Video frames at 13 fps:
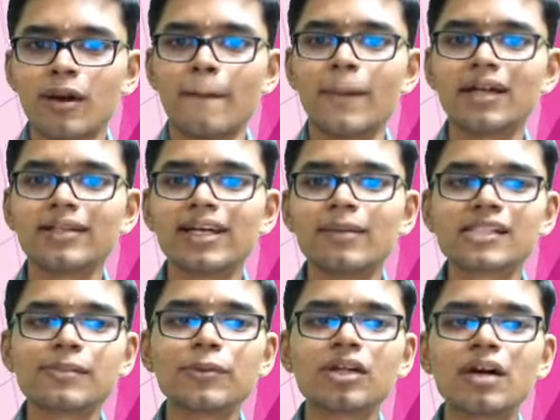but their
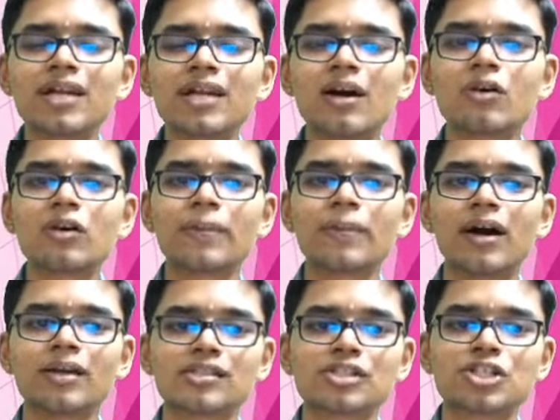Mesopotamian
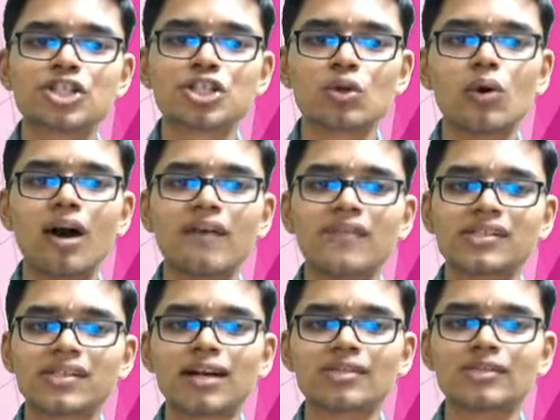counterparts show
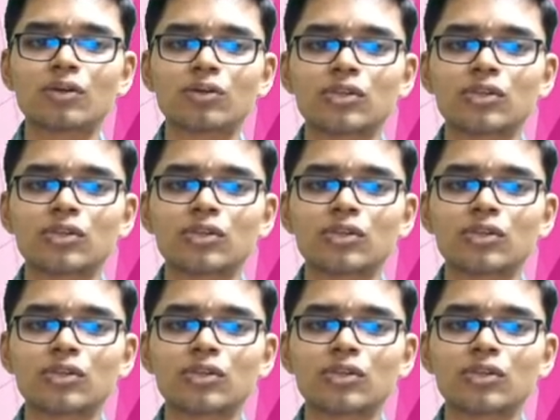haphazardous growth.